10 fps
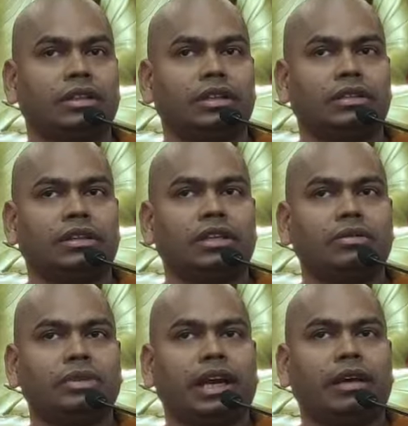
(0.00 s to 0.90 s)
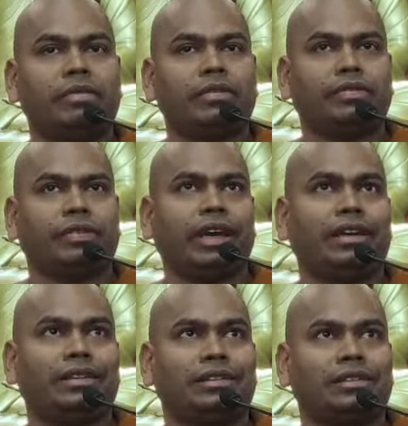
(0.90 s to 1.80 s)
Then we have a
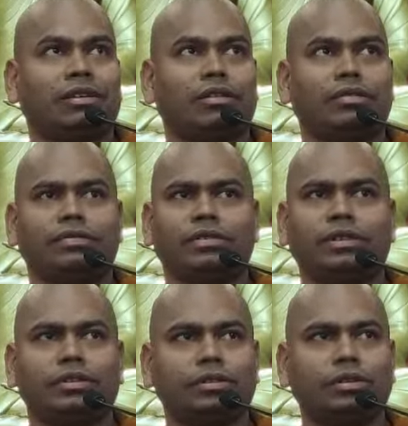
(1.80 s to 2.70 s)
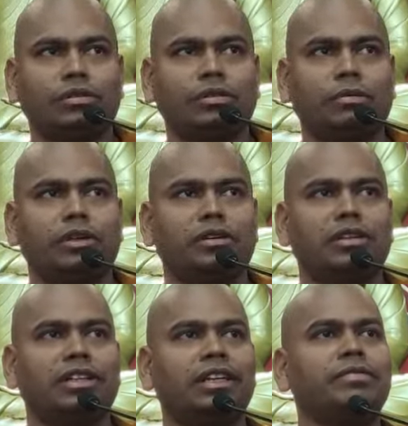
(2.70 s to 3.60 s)
face of, so we don't
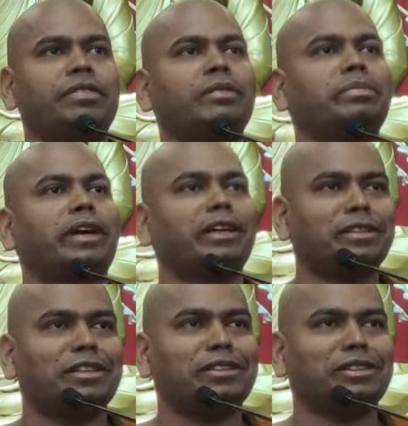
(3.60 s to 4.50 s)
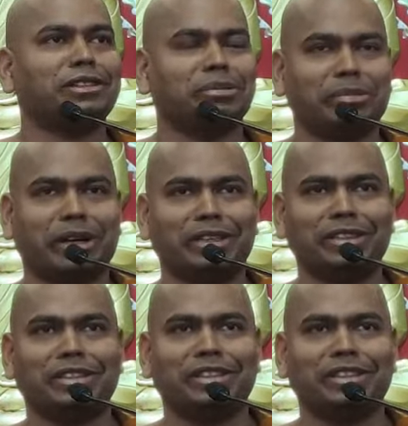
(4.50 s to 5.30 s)
really feel brightness in the mind.